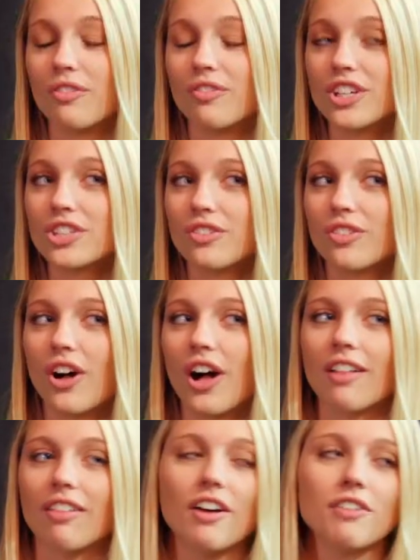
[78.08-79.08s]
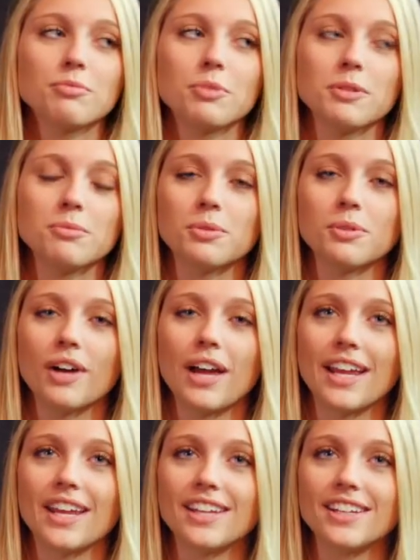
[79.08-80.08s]
first of all, I love people,
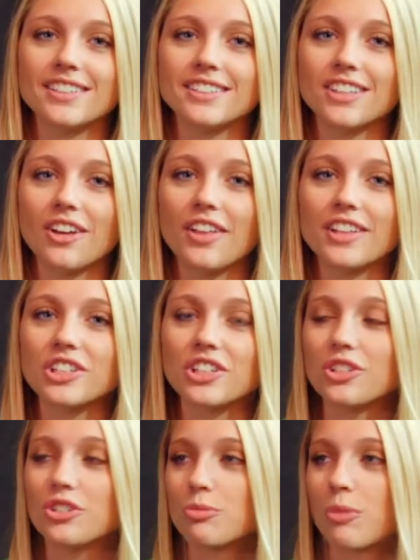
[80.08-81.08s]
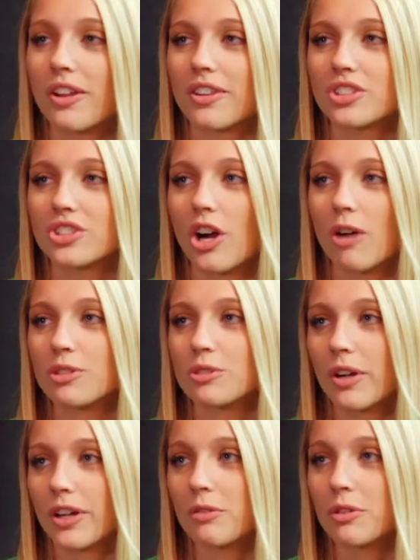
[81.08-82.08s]
and so that's a huge part of this job is
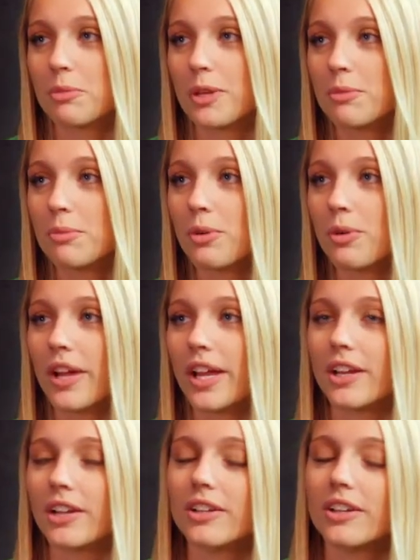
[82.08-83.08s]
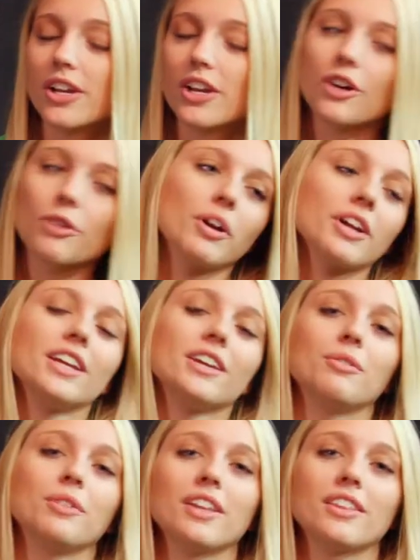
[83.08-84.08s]
working with people and
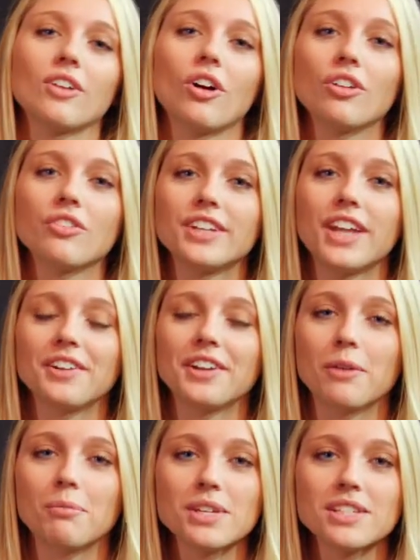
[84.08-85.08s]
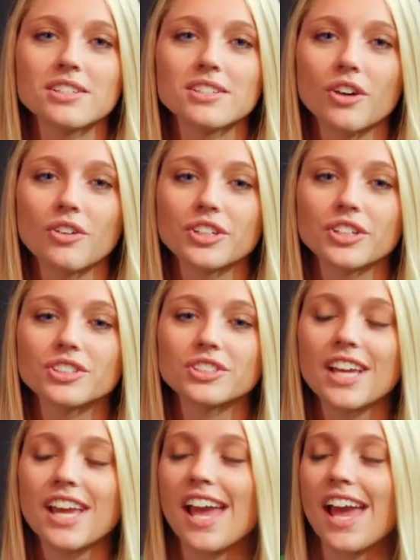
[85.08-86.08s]
working with all the downtown business owners.
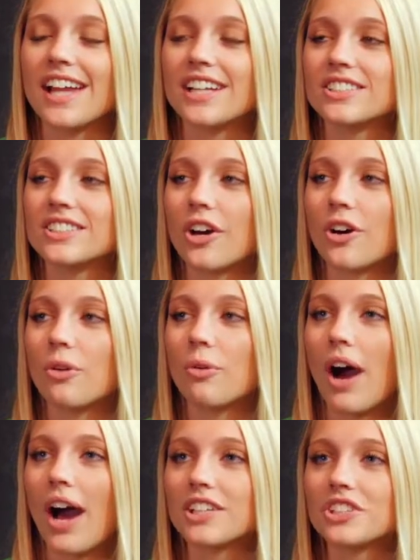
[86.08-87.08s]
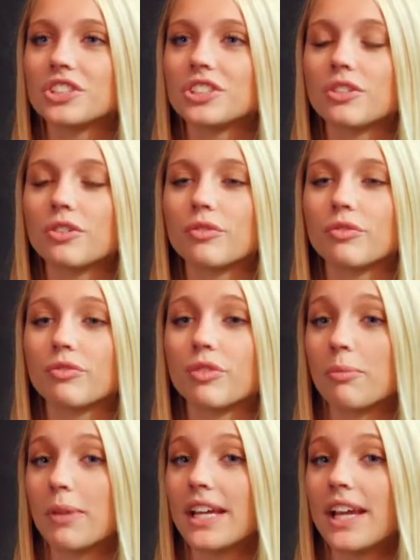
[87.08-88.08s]
And so I just, for
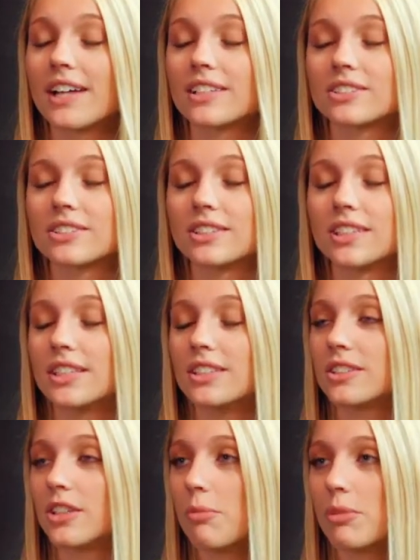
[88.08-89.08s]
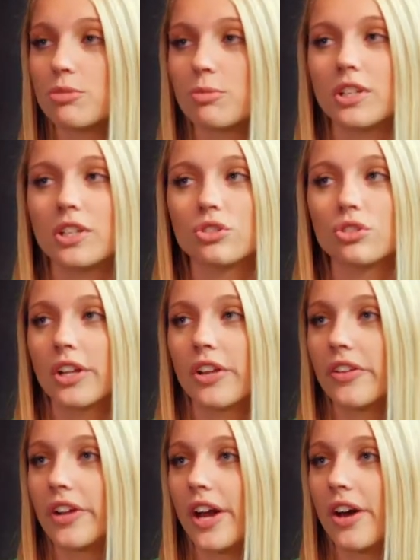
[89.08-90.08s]
me, I see so much potential
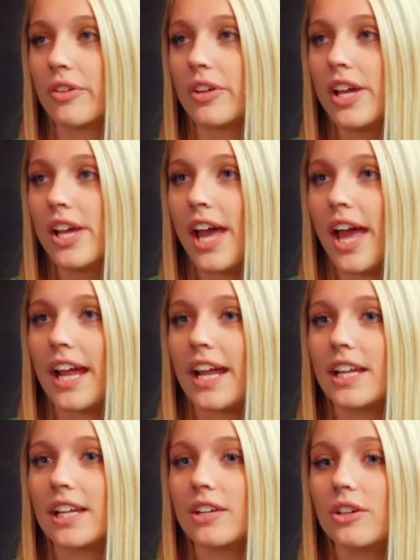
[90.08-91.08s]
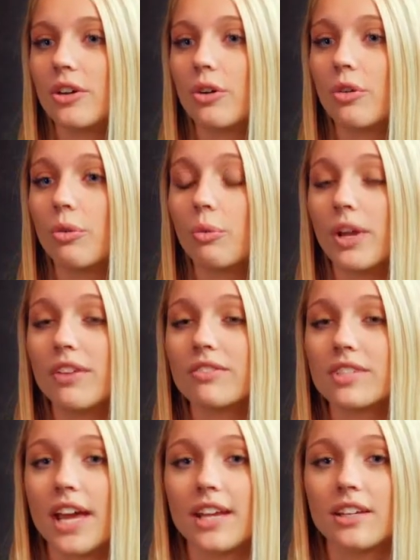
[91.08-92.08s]
downtown, and we have
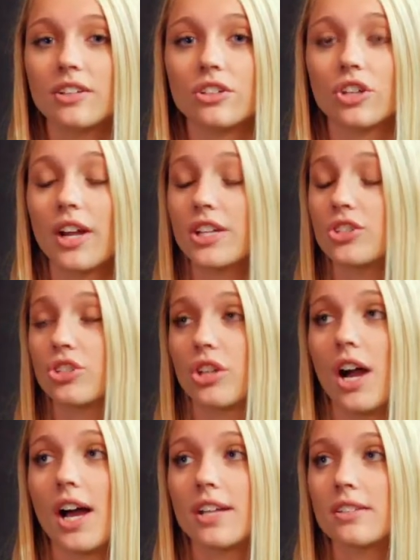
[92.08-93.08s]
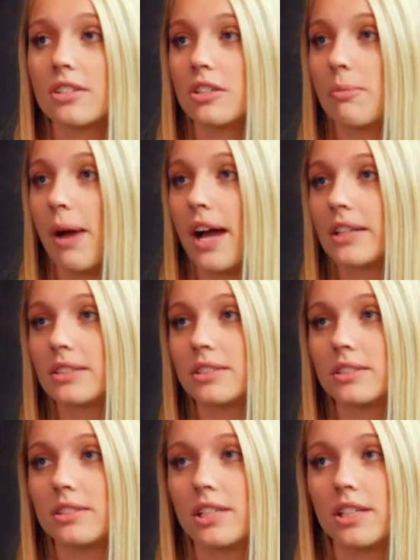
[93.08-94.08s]
taken great strides in the
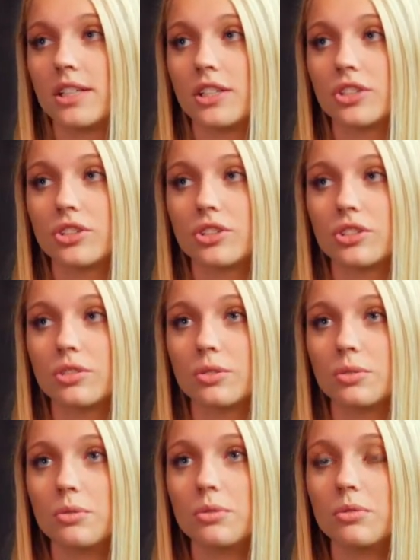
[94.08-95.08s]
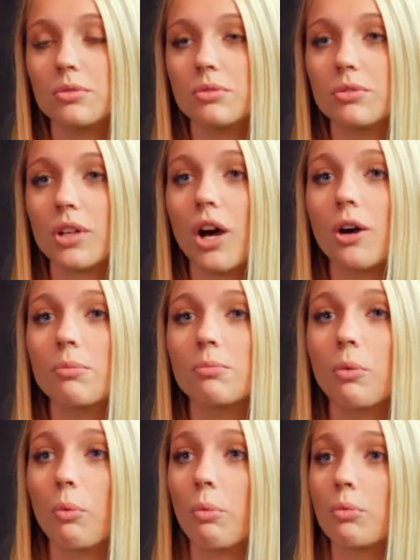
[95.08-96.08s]
past 10 years to come
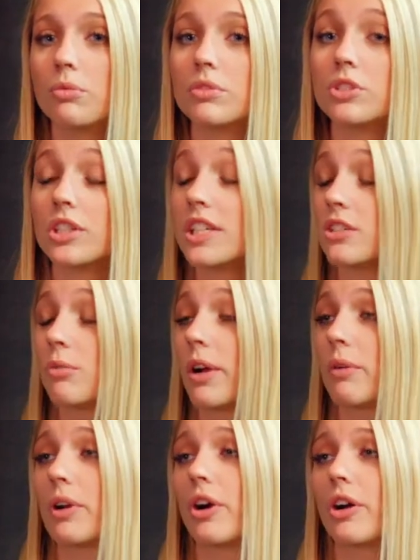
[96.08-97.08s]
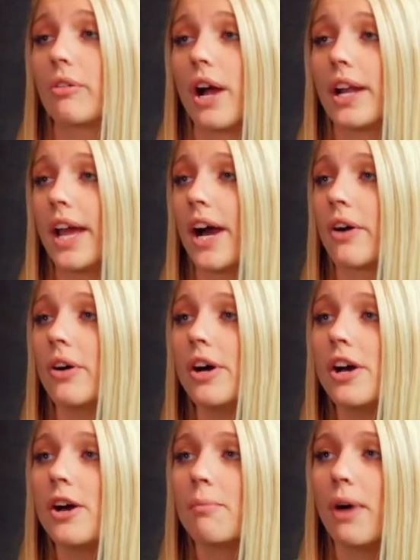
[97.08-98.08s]
to get to where we are right now,
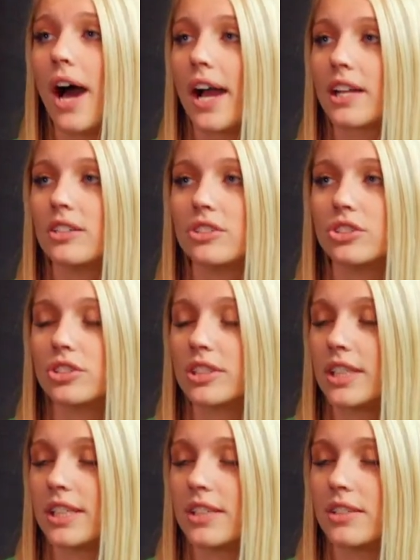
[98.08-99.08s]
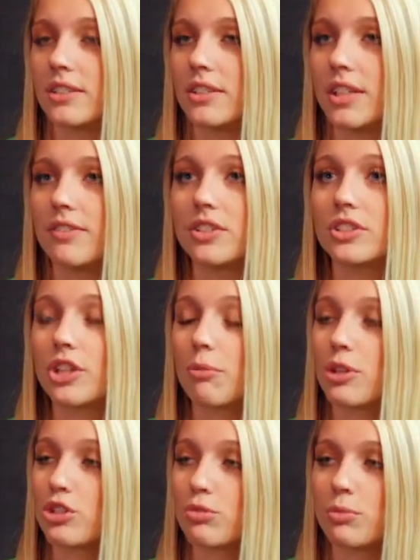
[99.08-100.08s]
but I can just see even so
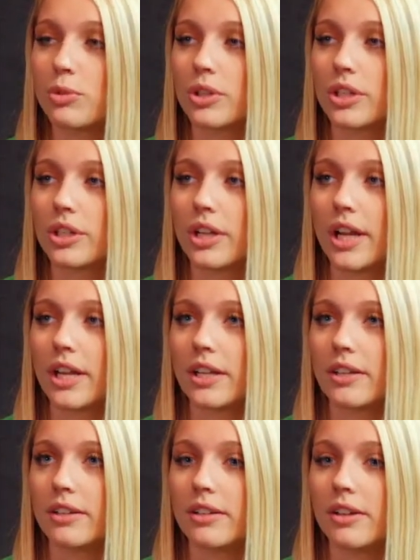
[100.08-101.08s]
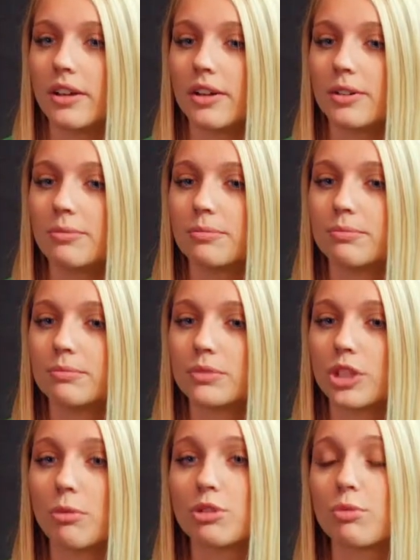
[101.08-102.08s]
much more and um,
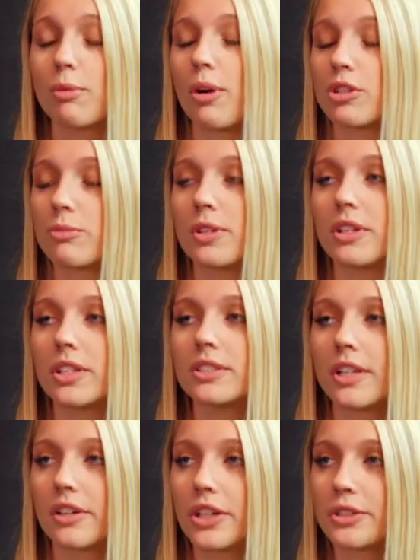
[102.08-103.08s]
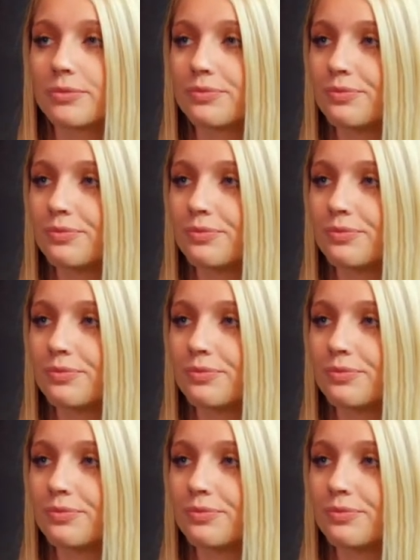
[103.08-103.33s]
so much more possibilities down here.